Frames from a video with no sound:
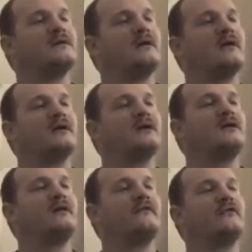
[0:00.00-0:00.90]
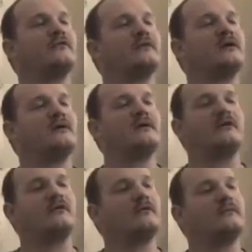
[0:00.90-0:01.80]
Again, I've heard, I
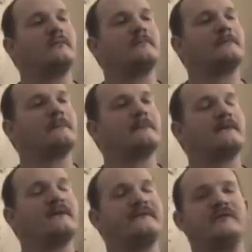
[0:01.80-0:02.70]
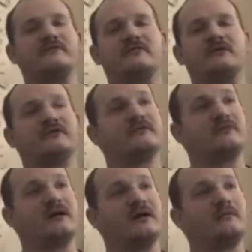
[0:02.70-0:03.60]
don't know if this is a
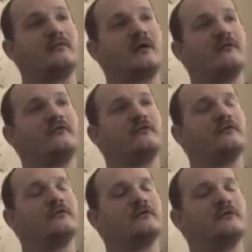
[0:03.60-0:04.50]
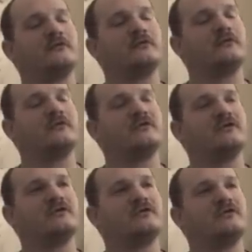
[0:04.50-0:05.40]
reliable rifle.
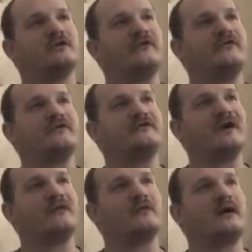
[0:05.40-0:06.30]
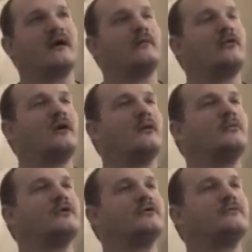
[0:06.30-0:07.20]
If it's not reliable,
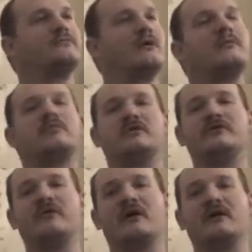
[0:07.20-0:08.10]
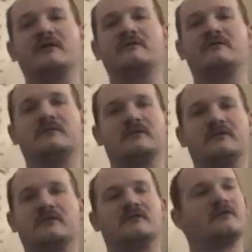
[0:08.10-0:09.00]
I'm going to probably try and
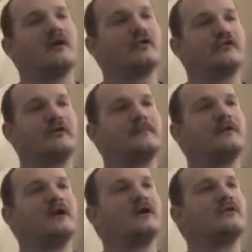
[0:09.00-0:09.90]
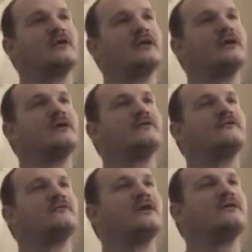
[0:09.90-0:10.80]
I'll strip it down, clean it,
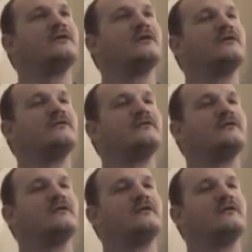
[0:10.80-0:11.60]
see what that does.